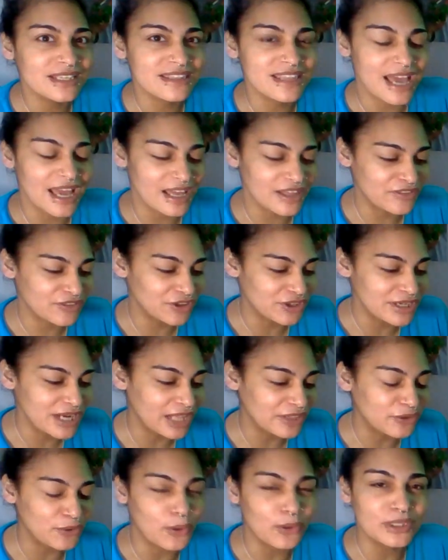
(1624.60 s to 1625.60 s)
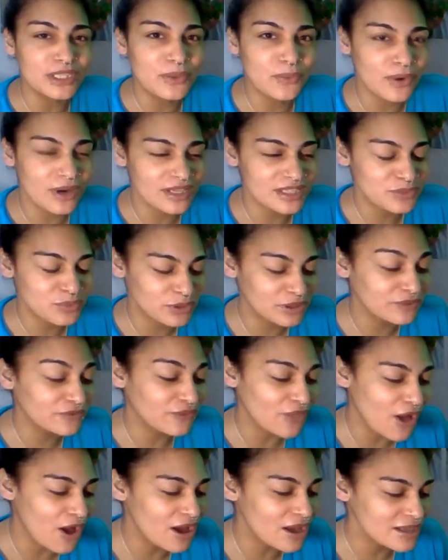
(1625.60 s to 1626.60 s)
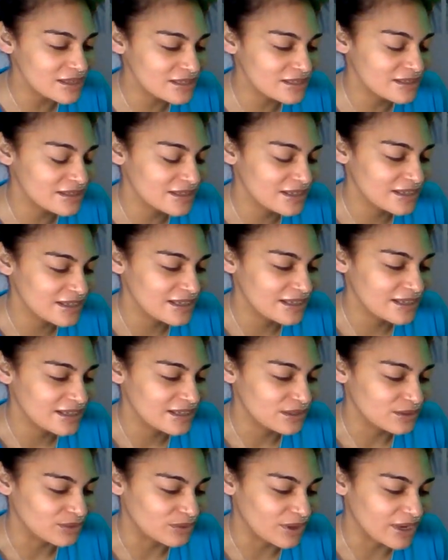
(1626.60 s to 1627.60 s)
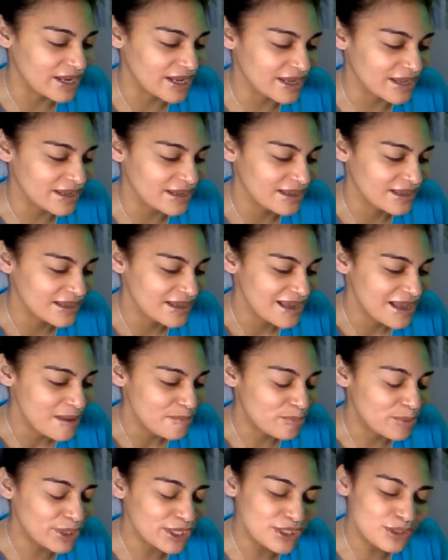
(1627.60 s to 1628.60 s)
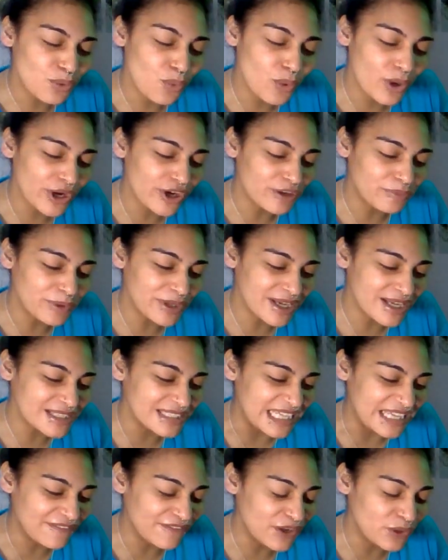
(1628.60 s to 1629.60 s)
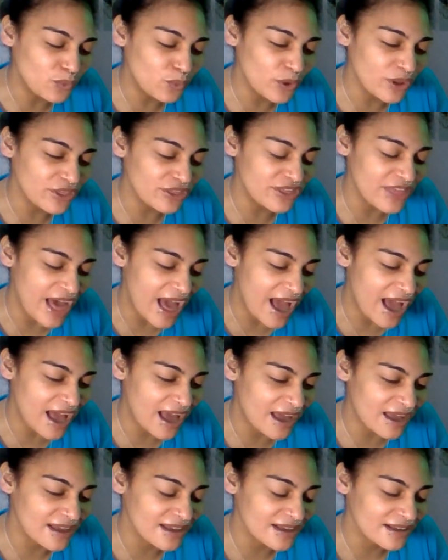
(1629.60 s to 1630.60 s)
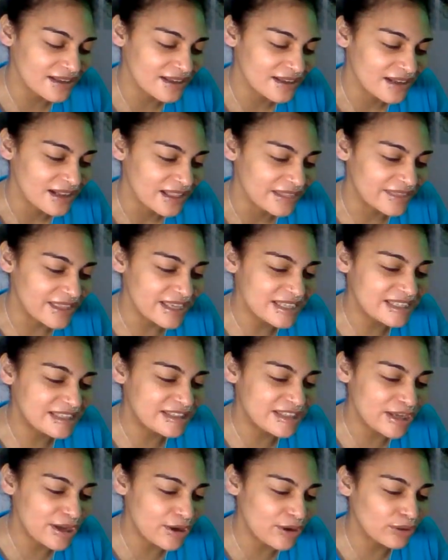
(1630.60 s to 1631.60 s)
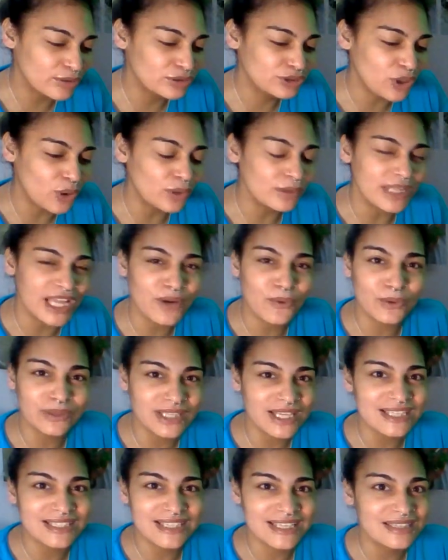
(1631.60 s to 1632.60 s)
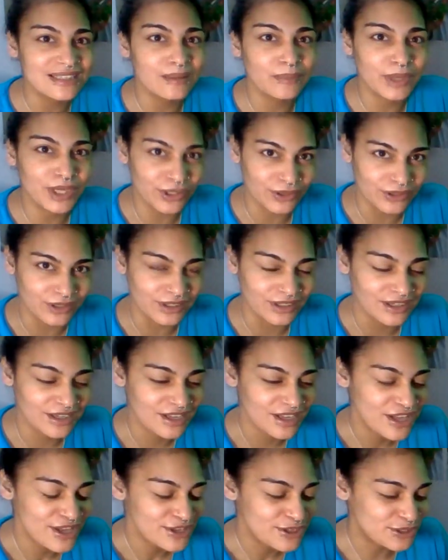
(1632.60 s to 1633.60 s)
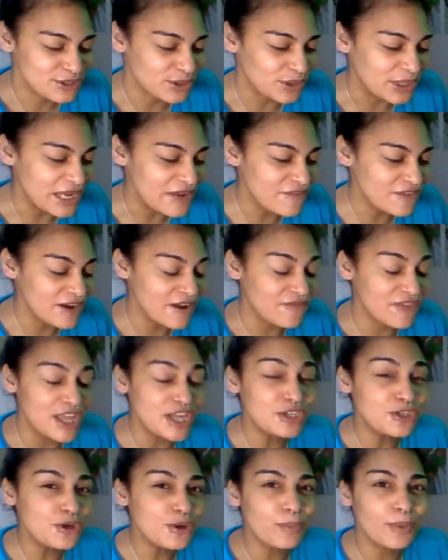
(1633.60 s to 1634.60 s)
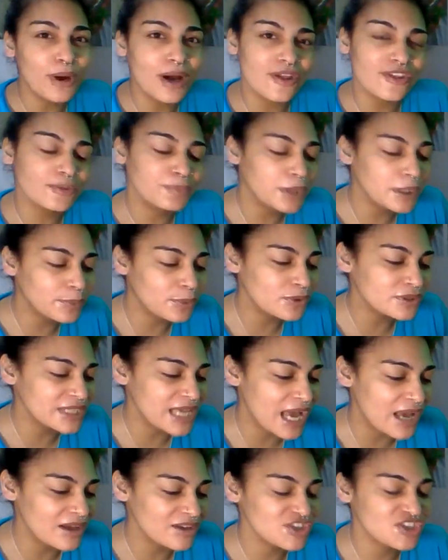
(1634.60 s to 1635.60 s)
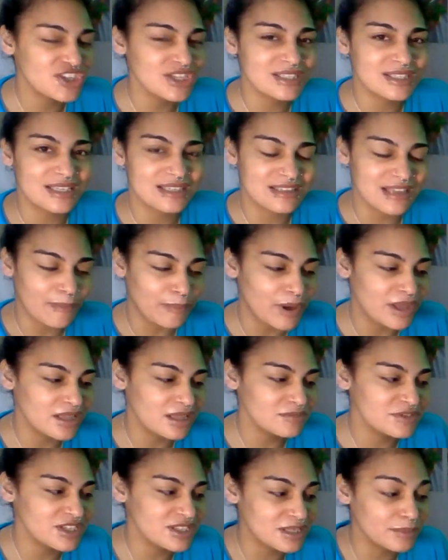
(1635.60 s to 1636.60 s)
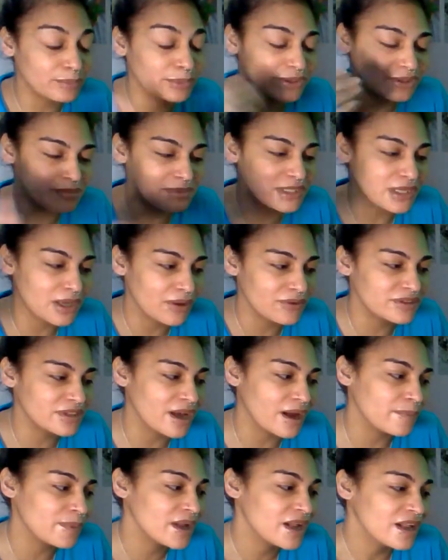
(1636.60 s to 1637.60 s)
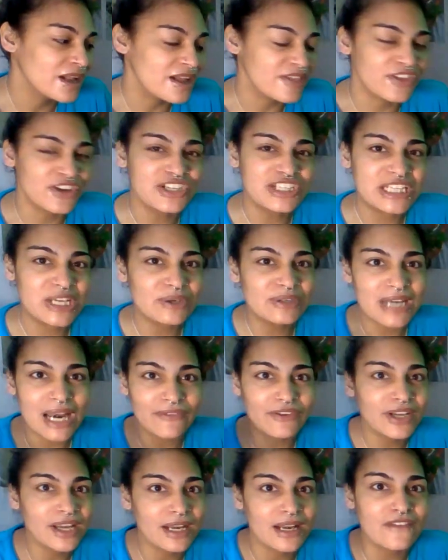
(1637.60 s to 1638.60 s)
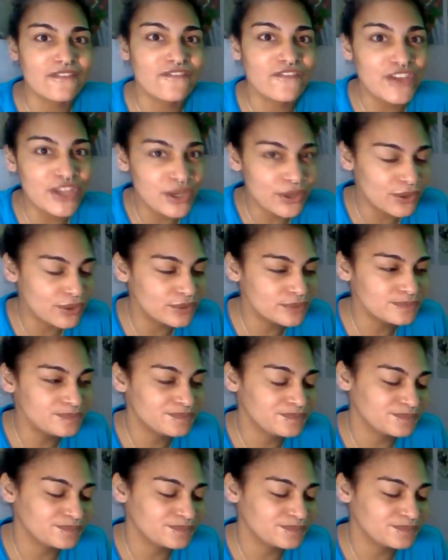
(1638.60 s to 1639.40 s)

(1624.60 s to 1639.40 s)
that they're not the only ones with flaws, right? But it's weird because even with that, they still don't like what they see in the mirror. So even if they do put other people down just to step on them, just to build themselves up, they're still never going to feel